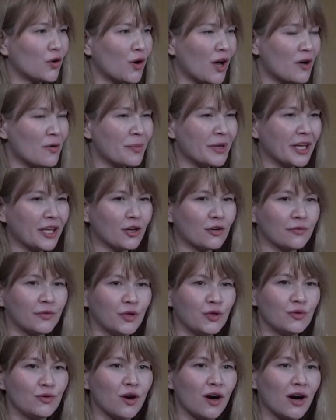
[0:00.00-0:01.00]
how many of
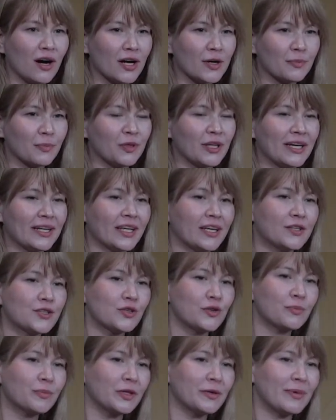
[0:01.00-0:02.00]
you are planning to
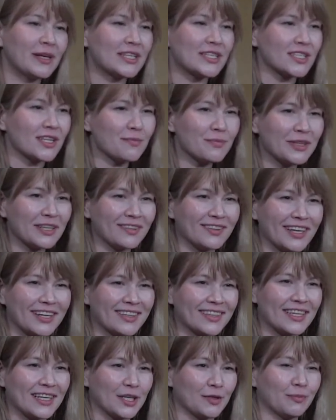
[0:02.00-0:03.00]
implement something
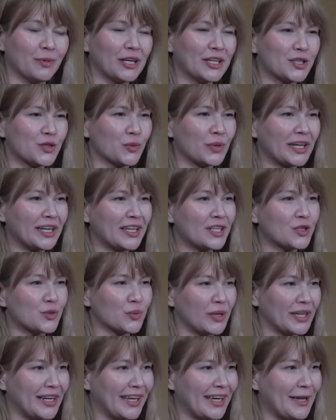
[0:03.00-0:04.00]
like that by
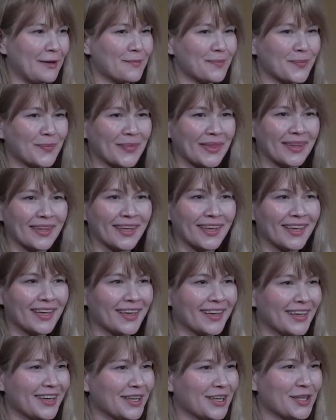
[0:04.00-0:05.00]
2020?
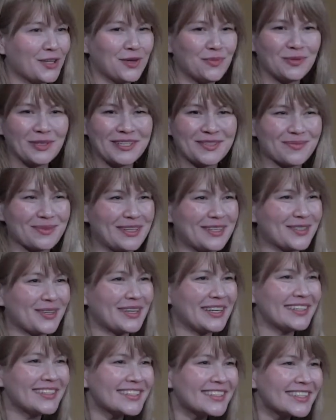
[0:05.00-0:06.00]
Can you please raise your
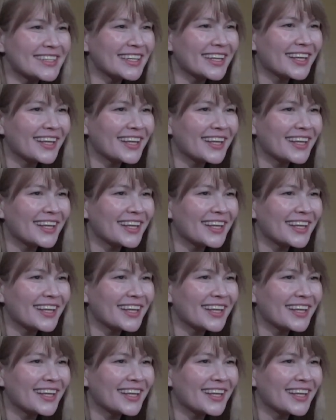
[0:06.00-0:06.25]
hands?